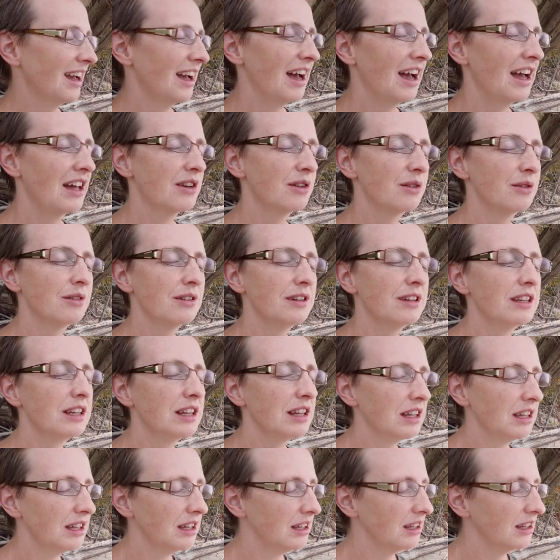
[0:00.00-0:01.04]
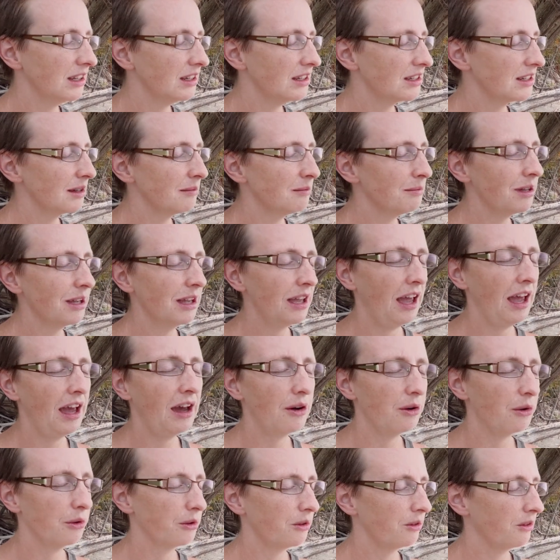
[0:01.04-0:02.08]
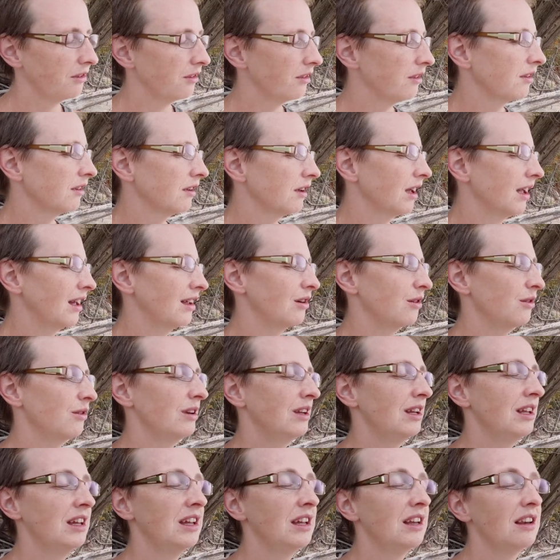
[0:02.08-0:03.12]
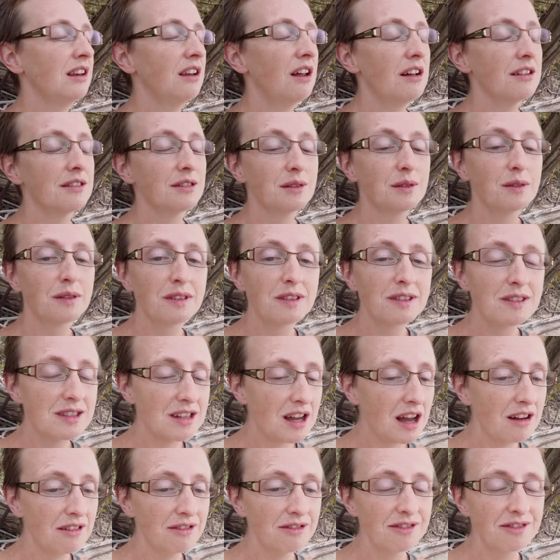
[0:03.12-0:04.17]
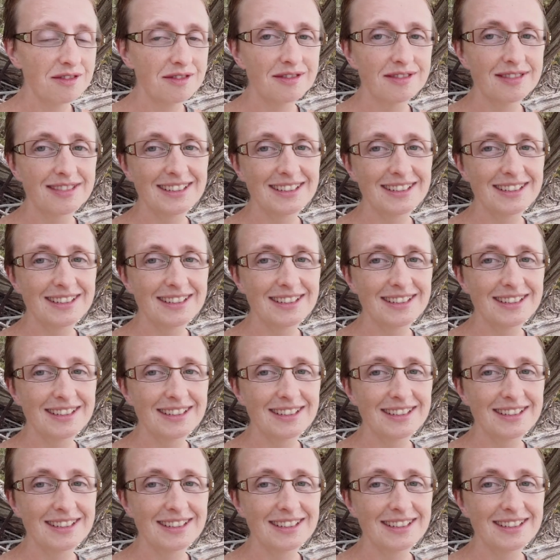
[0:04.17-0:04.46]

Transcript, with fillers: I don't need a big house. I don't need lots of stuff.